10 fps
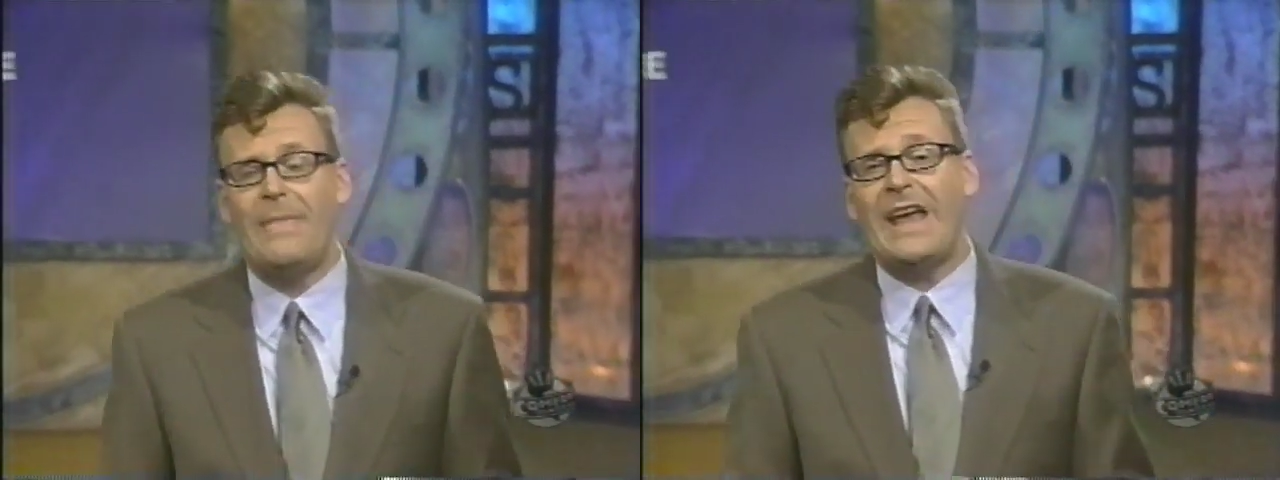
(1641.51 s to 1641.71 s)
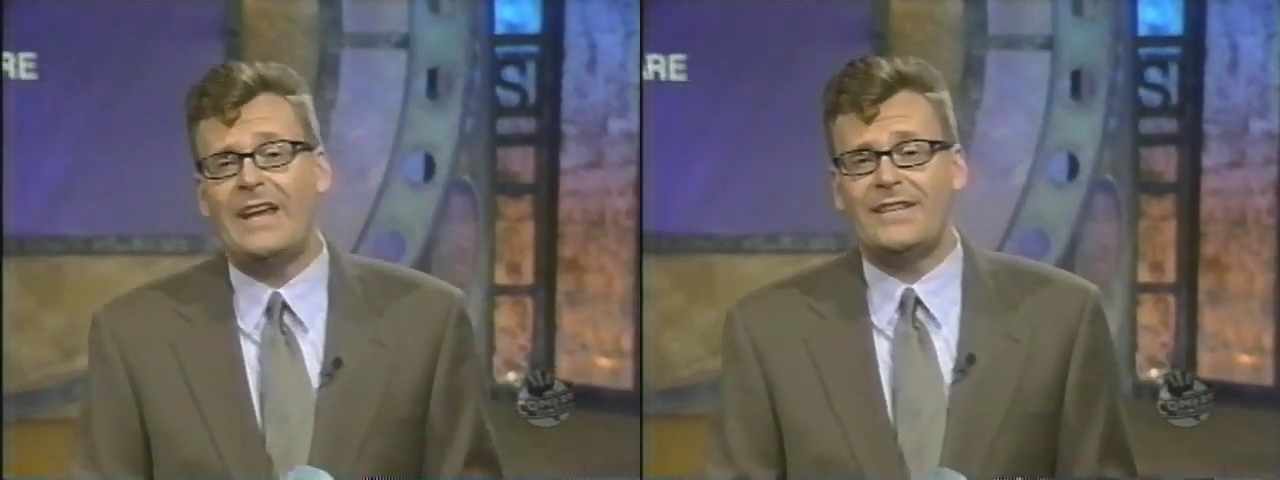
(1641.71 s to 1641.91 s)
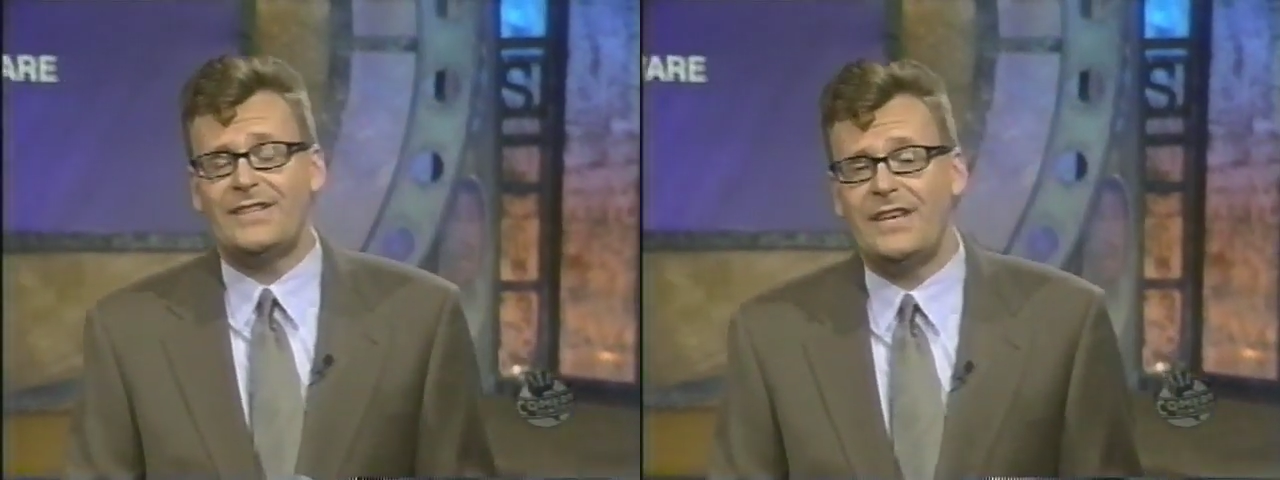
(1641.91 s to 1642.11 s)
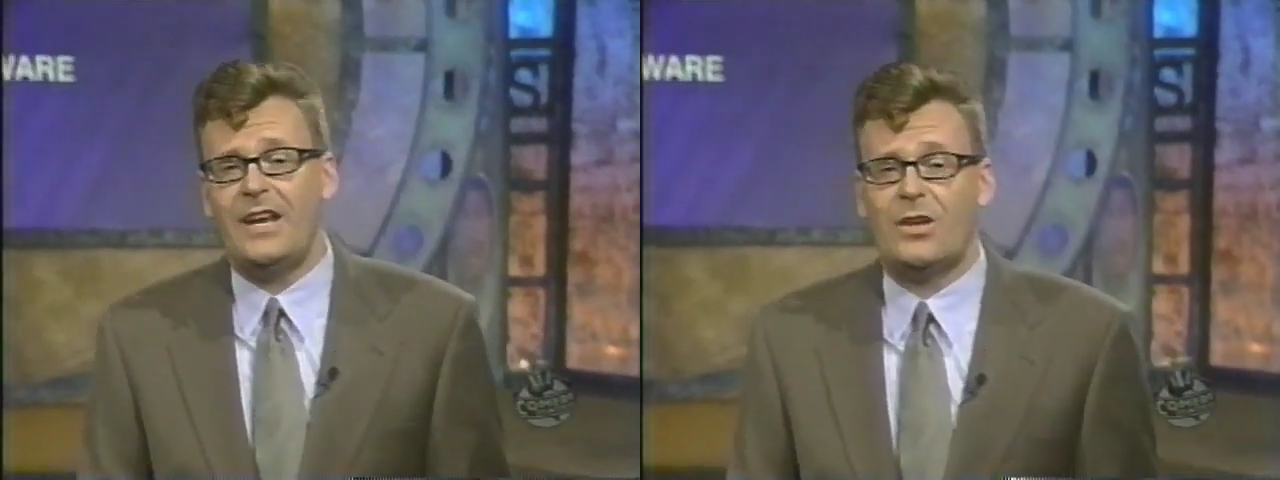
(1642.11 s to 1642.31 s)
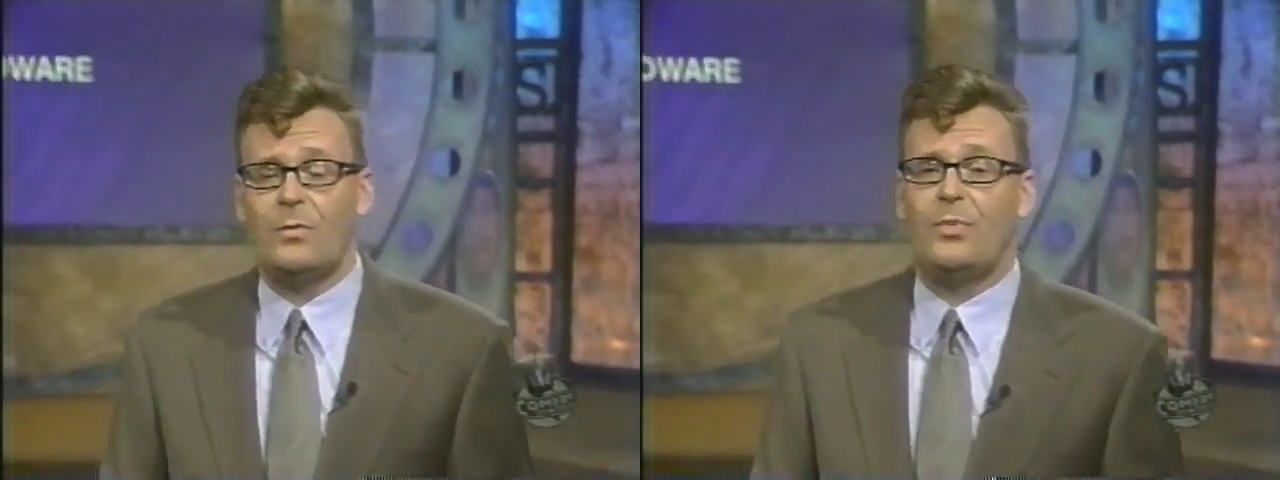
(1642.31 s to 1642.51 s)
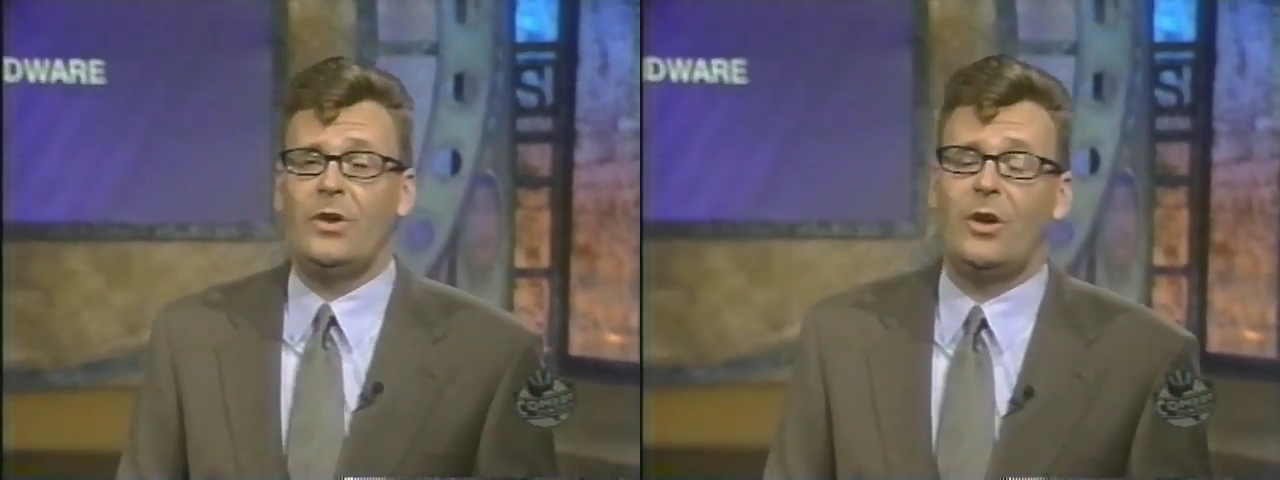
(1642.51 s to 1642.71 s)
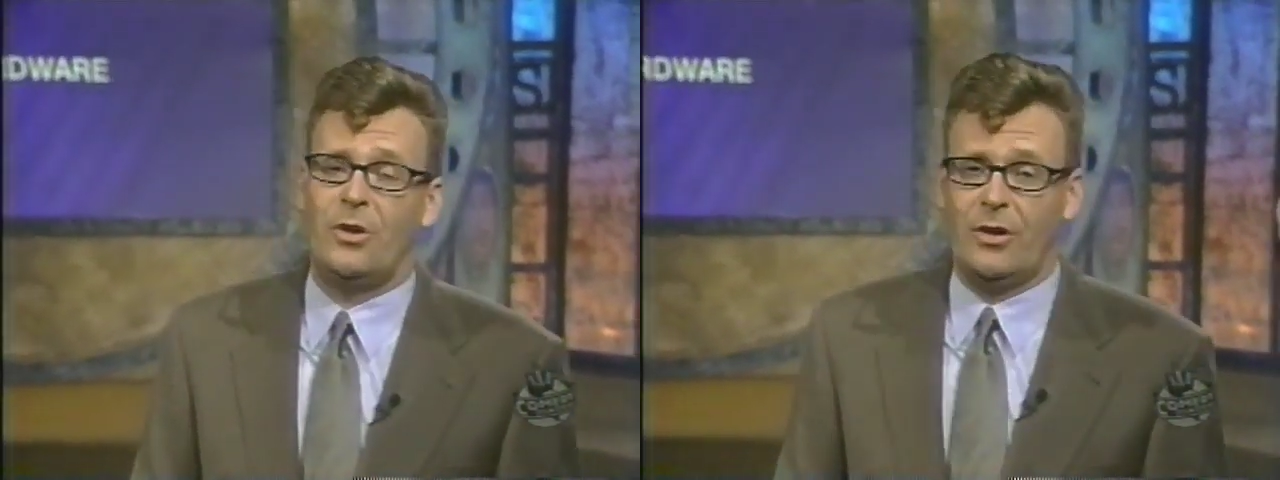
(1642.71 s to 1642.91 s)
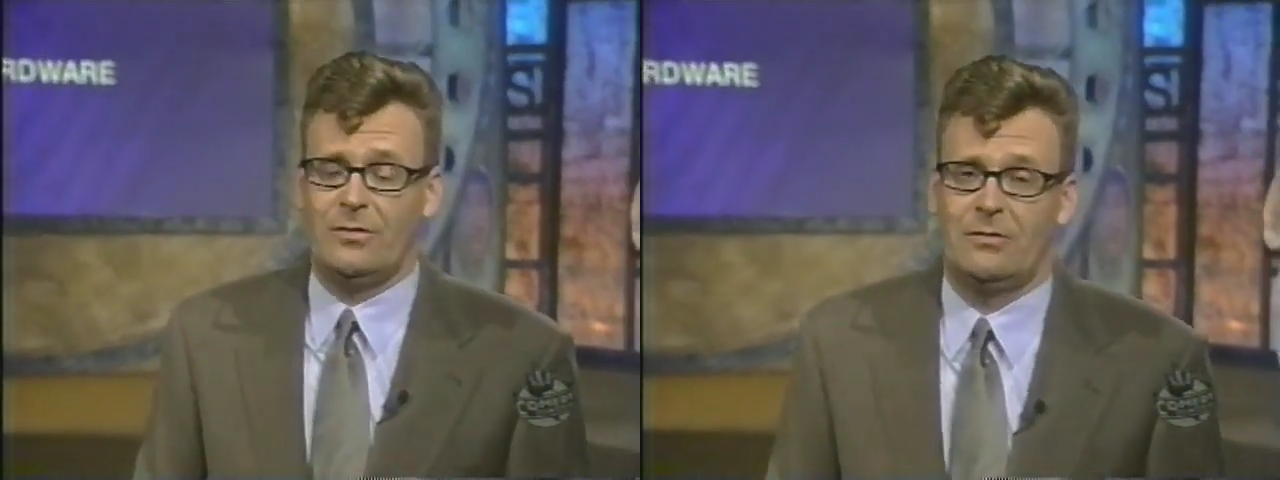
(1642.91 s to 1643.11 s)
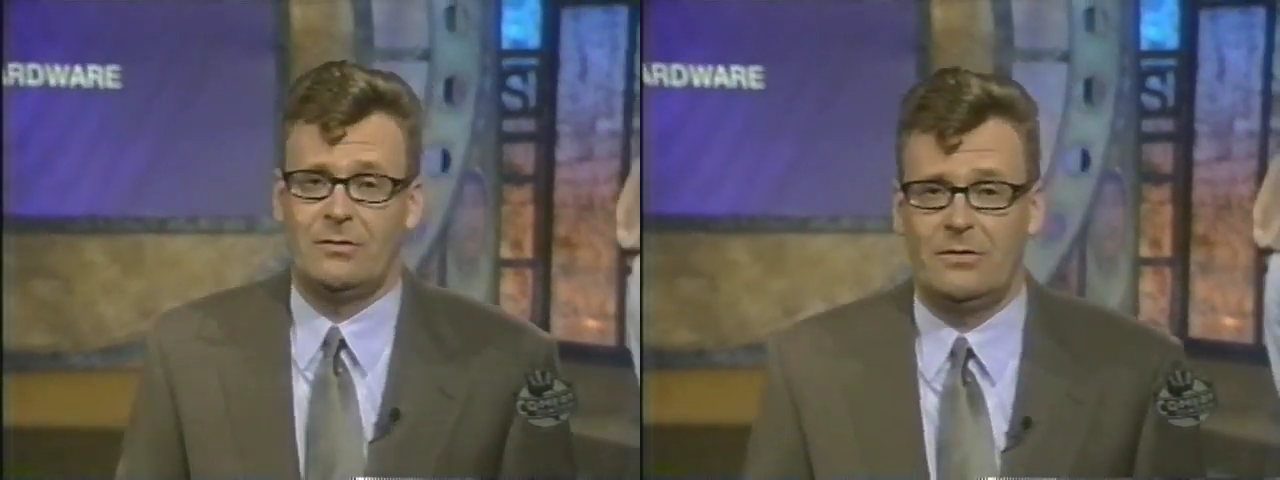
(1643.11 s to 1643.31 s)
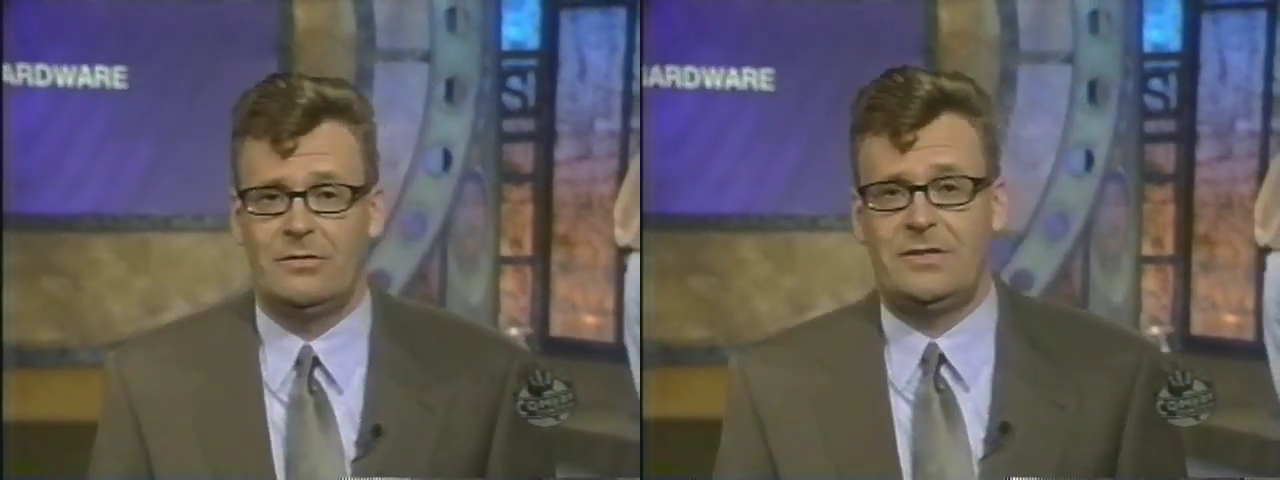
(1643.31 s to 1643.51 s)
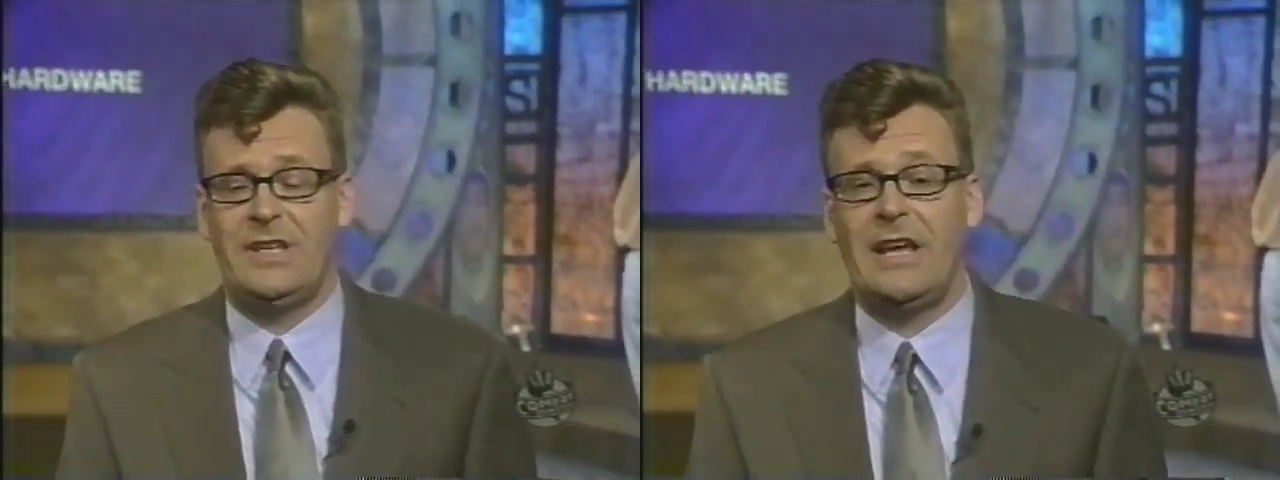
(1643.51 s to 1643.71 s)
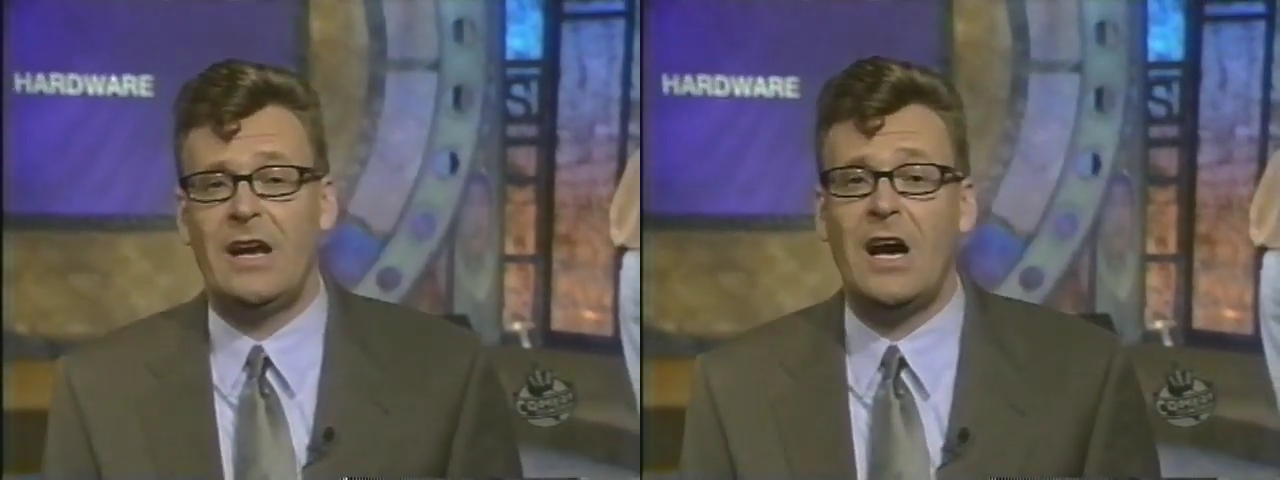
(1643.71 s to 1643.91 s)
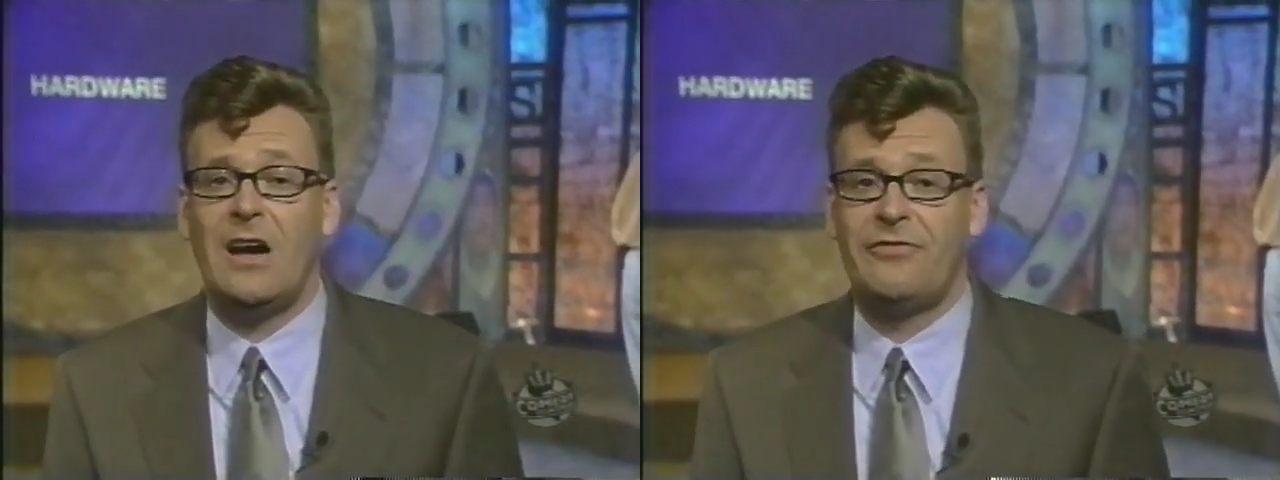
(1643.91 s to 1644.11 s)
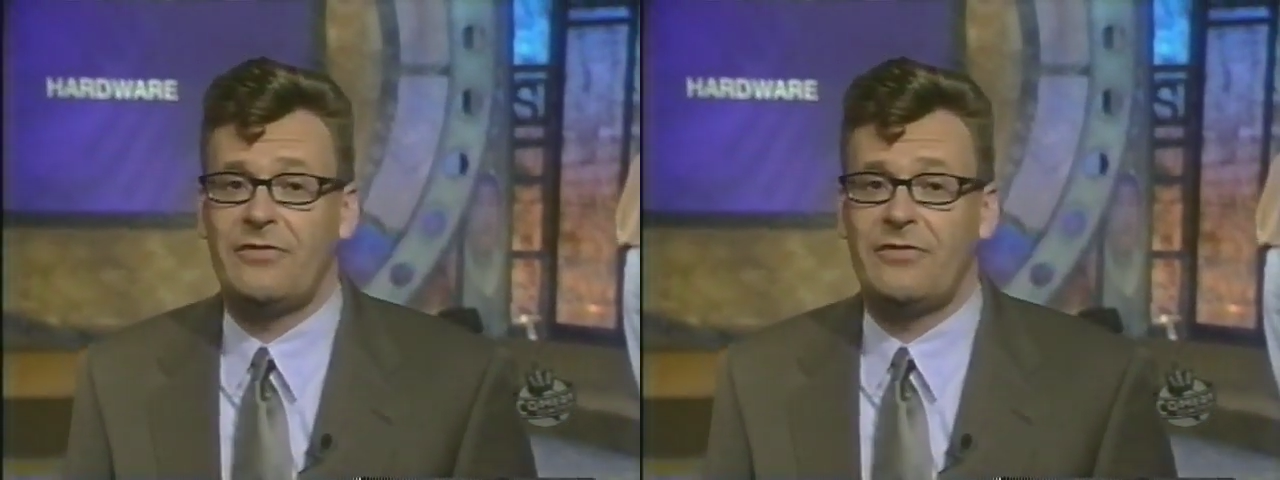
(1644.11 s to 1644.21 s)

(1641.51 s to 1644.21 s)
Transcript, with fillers: man doesn't need a computer to get off.